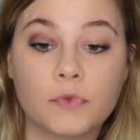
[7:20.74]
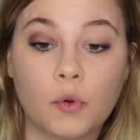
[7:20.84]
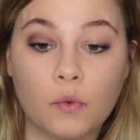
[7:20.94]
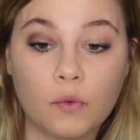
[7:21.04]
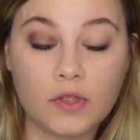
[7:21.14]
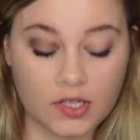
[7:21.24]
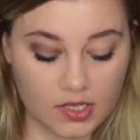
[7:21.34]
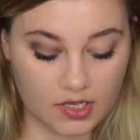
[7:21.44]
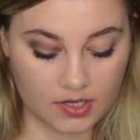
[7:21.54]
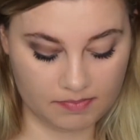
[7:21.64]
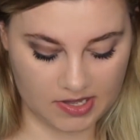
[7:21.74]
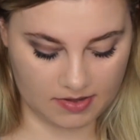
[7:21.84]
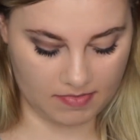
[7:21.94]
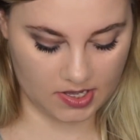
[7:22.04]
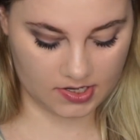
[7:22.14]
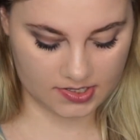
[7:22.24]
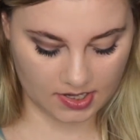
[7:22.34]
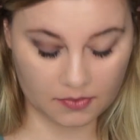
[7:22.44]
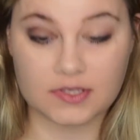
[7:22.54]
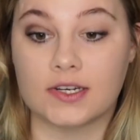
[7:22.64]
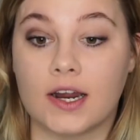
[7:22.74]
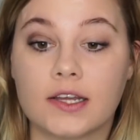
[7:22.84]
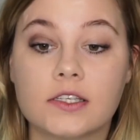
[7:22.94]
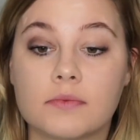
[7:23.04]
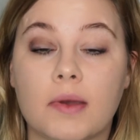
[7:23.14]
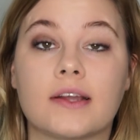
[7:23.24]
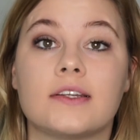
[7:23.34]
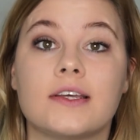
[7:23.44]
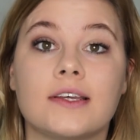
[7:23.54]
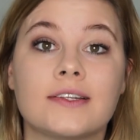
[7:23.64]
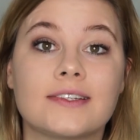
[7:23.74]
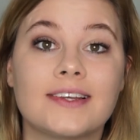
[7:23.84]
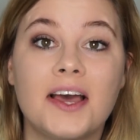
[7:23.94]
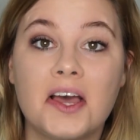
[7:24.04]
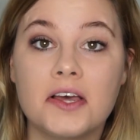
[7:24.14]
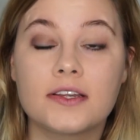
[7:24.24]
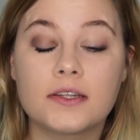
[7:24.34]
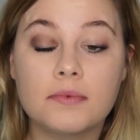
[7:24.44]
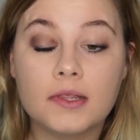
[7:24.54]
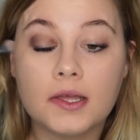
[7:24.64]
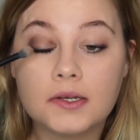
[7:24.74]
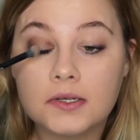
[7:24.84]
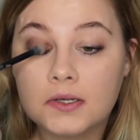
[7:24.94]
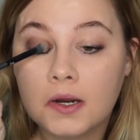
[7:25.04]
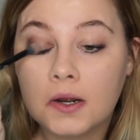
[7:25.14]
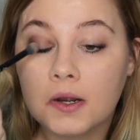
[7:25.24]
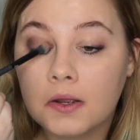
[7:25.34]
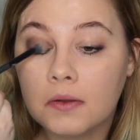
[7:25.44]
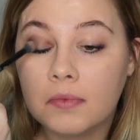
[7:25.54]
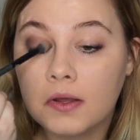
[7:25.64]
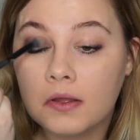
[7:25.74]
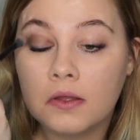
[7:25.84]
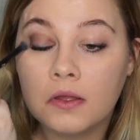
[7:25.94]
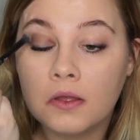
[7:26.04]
Holy Pigment. I was not expecting it to be that dark, but